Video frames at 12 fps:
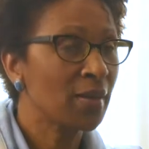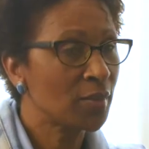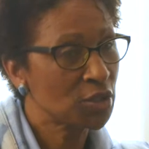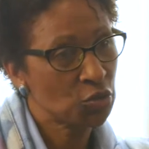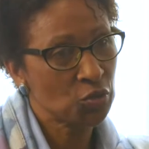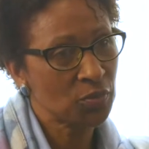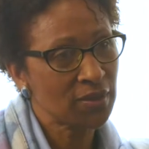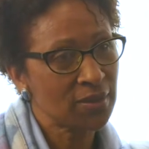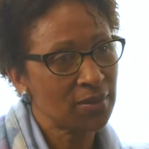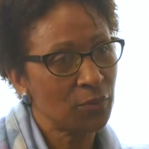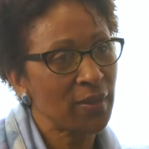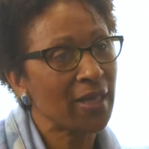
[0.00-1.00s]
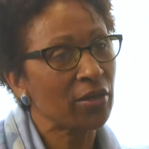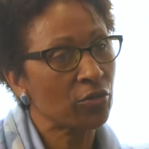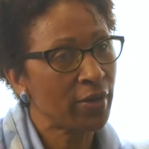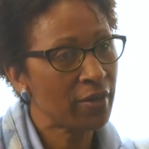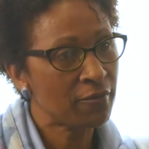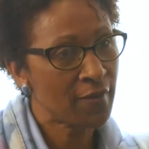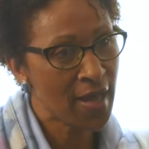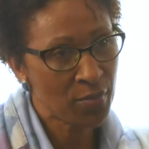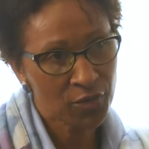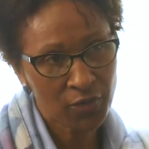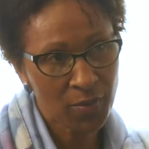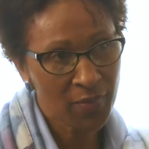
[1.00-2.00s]
mushrooms. We get great fiber
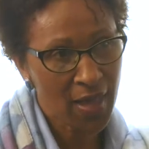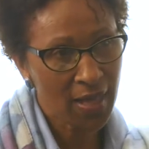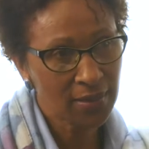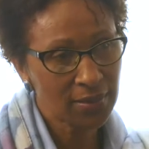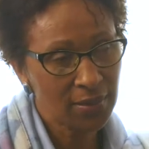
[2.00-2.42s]
from that.